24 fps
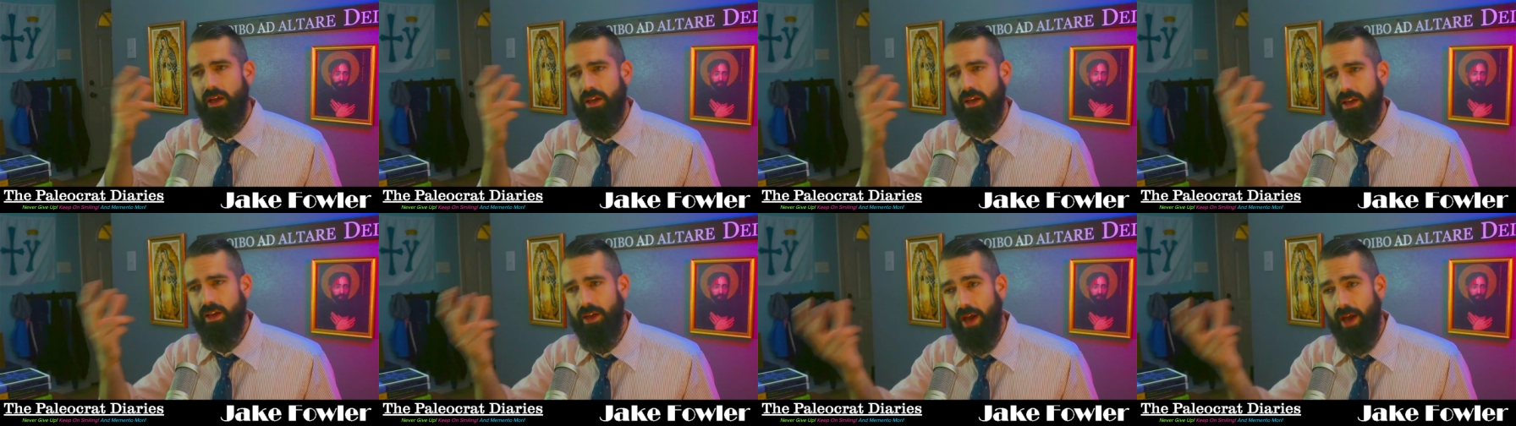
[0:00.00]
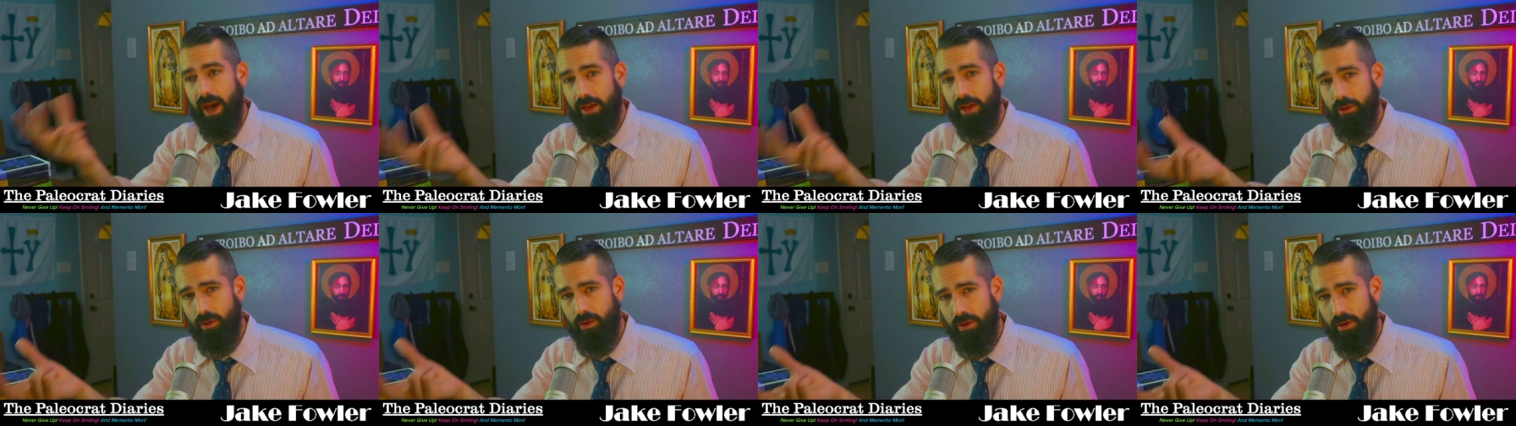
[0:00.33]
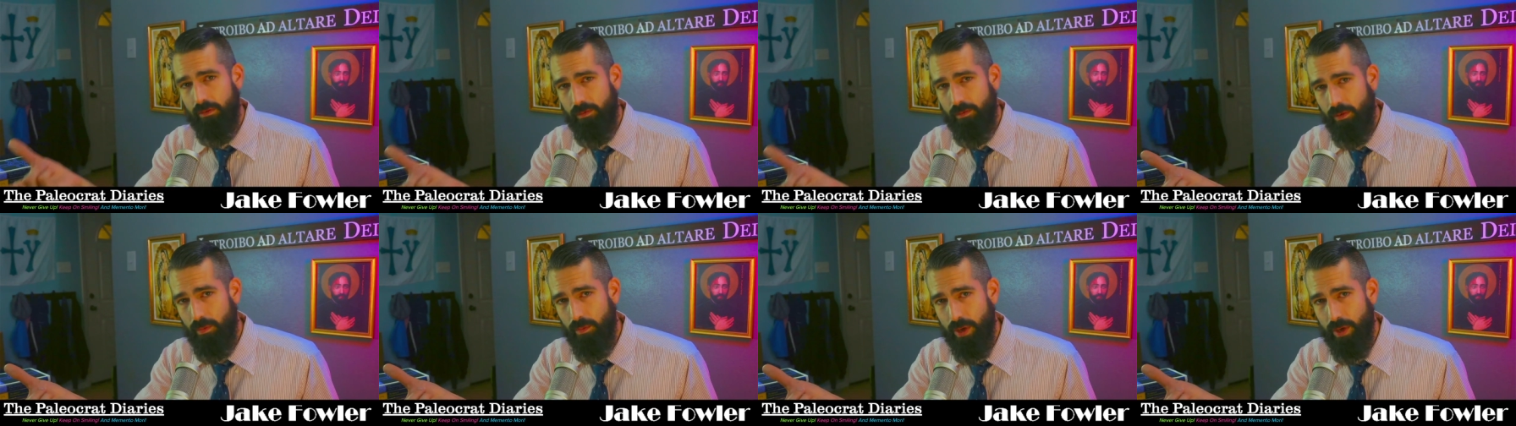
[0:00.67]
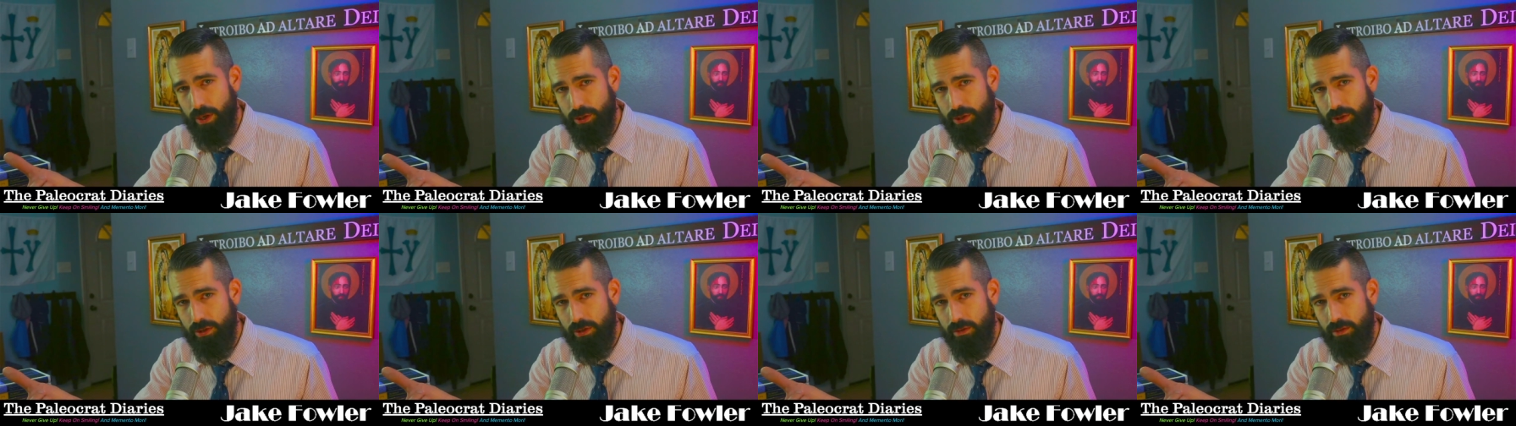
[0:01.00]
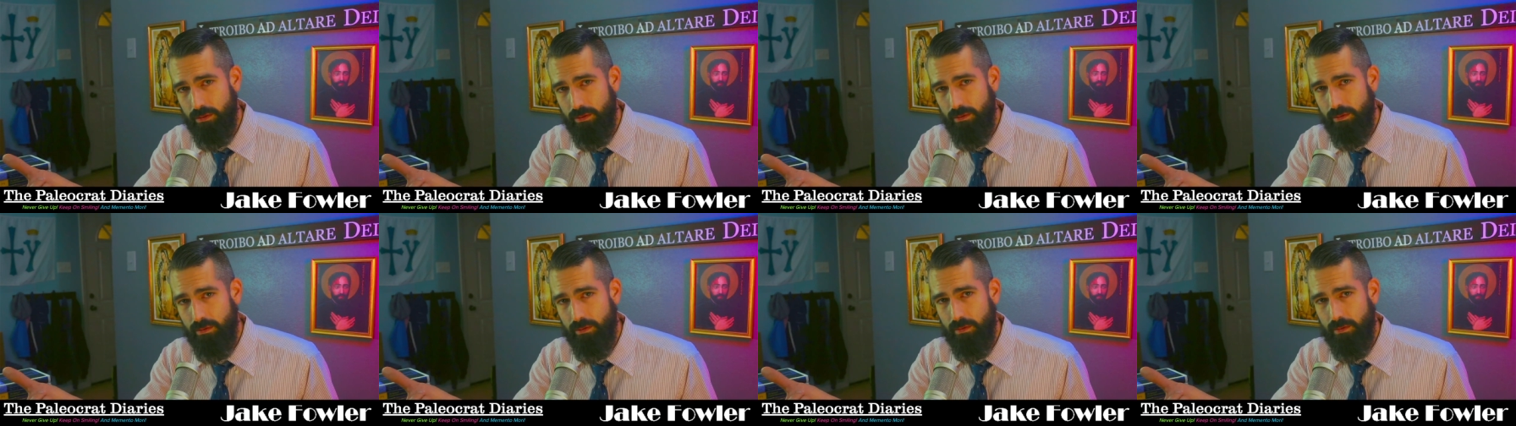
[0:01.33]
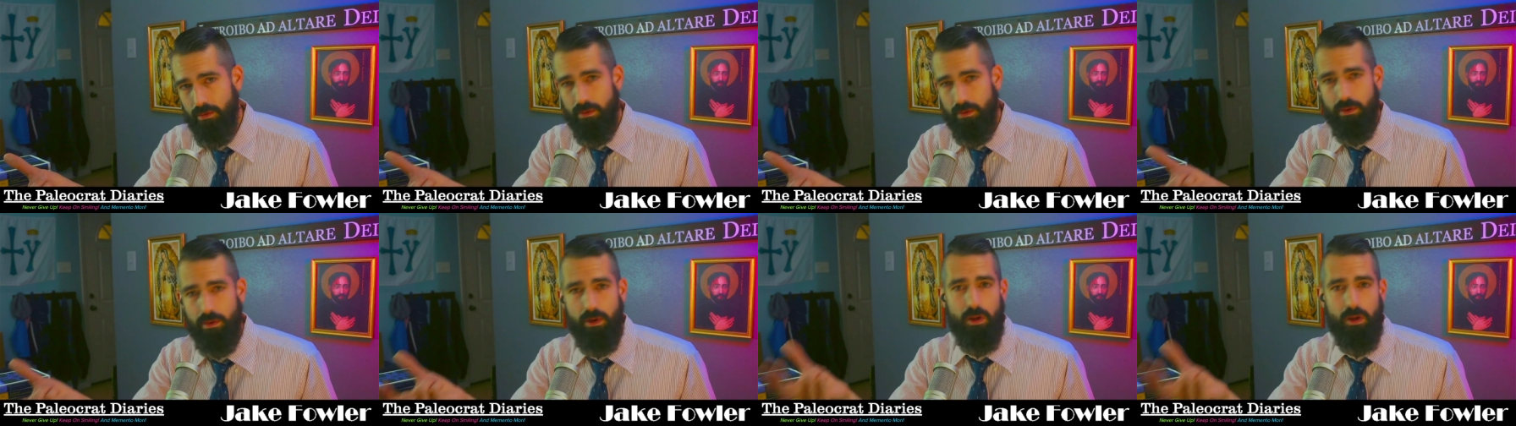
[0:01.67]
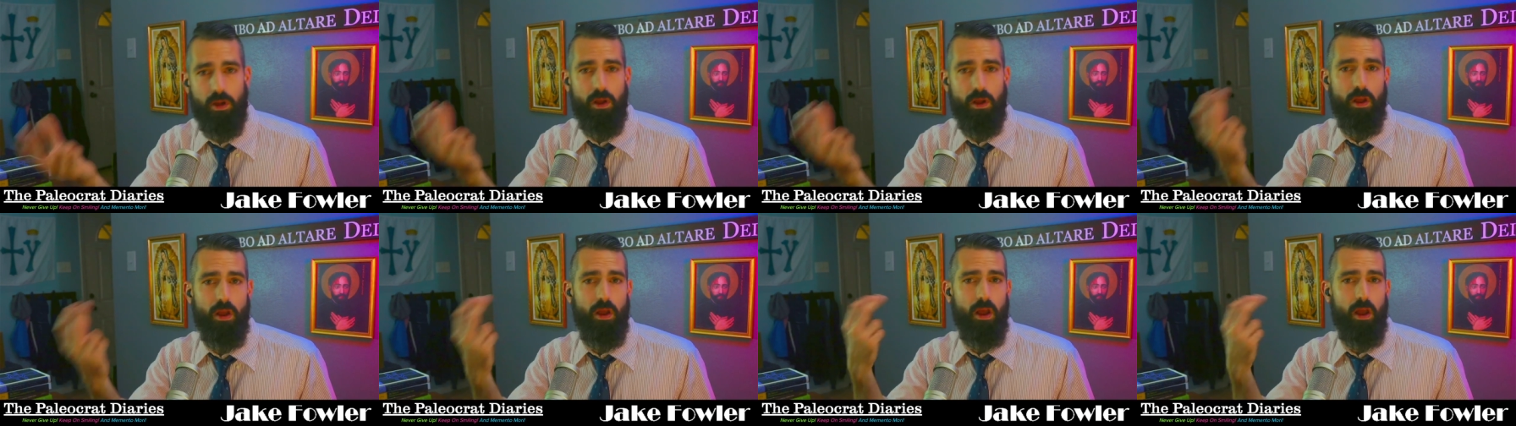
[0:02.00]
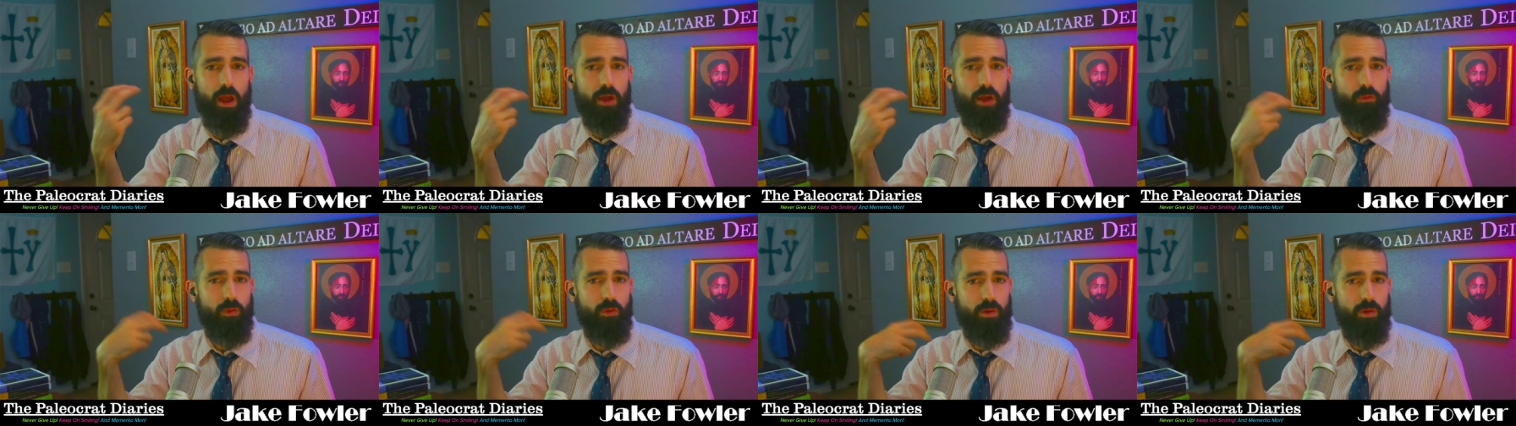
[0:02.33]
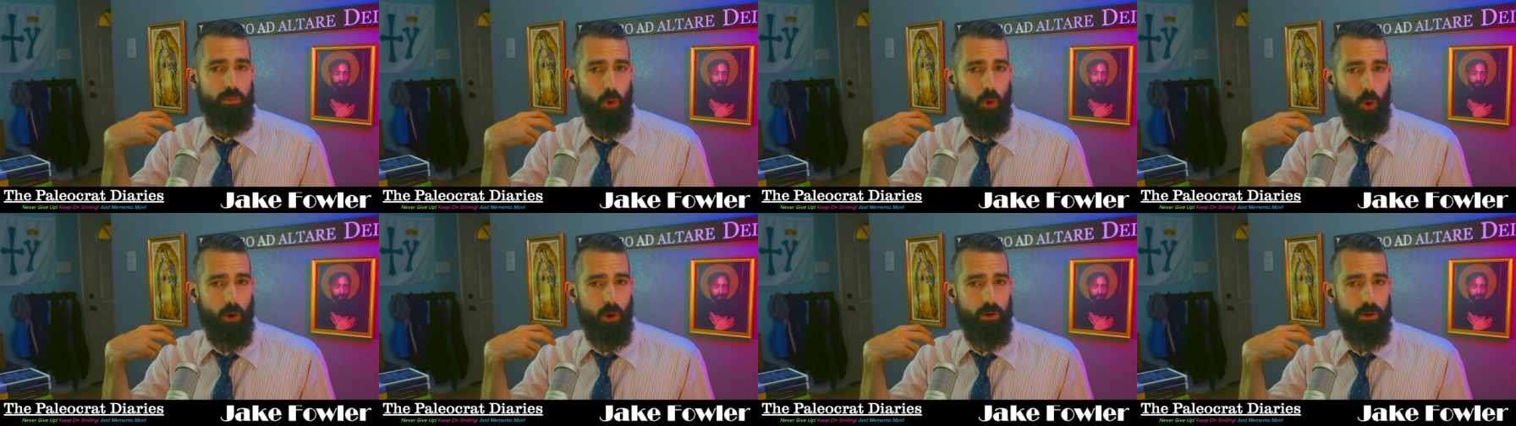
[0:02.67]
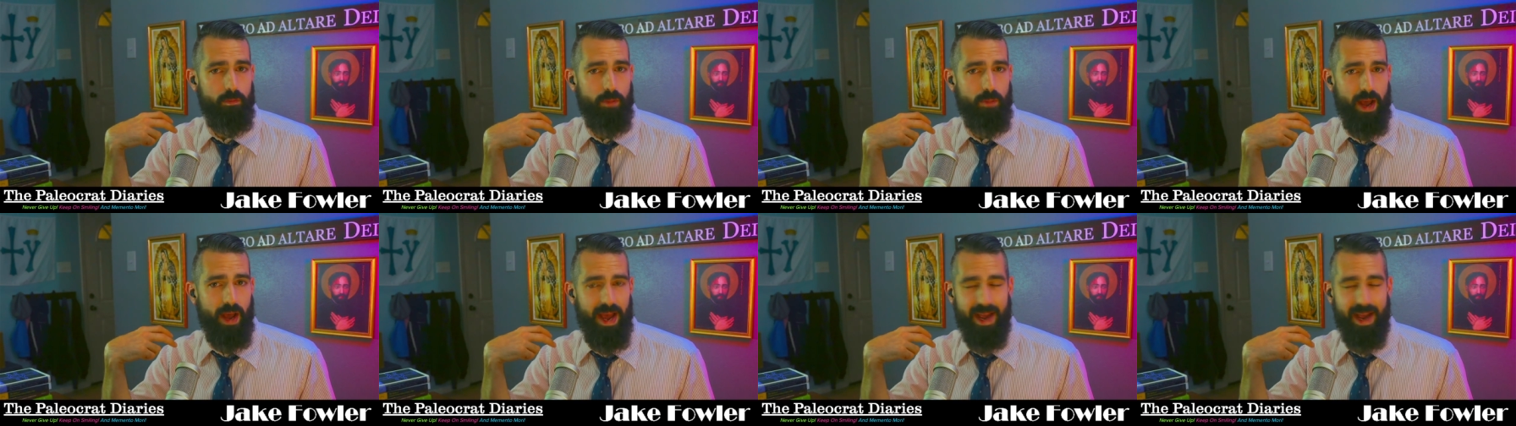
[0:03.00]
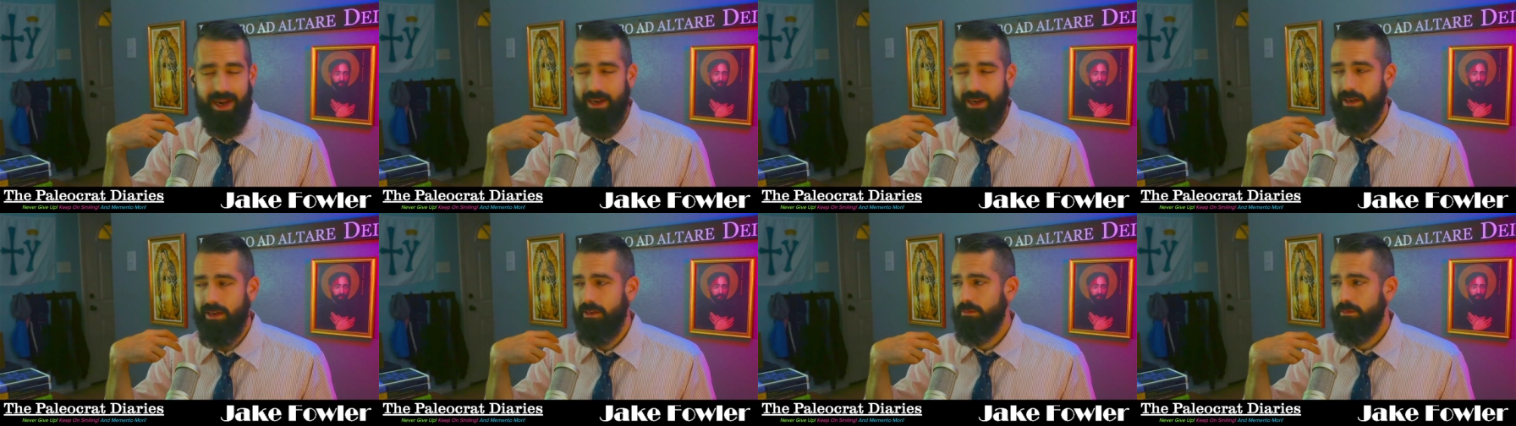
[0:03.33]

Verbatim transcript: Gather information and report back.